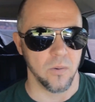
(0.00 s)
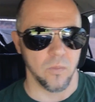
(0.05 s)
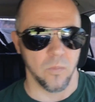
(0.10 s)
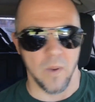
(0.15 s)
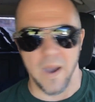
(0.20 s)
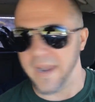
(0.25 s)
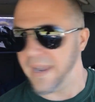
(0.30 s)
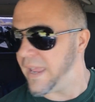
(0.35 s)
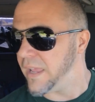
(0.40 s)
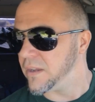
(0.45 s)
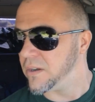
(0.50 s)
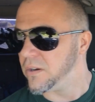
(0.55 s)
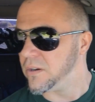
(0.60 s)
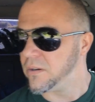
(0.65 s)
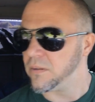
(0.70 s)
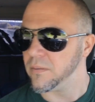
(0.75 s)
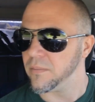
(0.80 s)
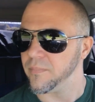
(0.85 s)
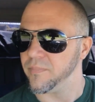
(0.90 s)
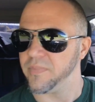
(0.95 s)
wide
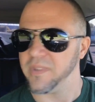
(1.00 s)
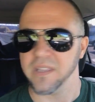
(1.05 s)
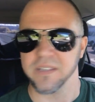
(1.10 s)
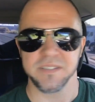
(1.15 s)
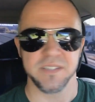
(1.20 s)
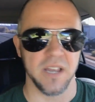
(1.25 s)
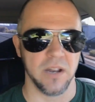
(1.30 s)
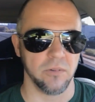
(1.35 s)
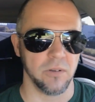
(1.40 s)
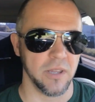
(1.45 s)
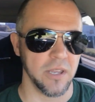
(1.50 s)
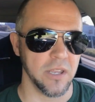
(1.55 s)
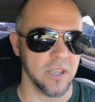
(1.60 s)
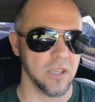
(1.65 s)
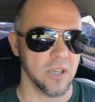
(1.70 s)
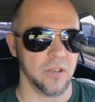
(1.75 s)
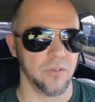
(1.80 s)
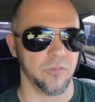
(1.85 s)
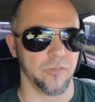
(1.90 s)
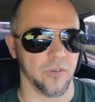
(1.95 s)
angle. It's not really
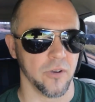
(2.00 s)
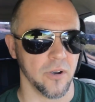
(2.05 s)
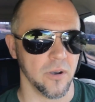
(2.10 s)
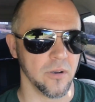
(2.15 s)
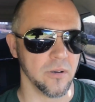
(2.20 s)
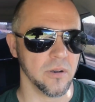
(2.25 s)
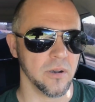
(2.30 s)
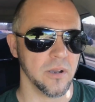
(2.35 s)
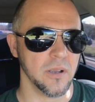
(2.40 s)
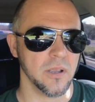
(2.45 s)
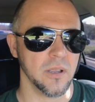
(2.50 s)
good for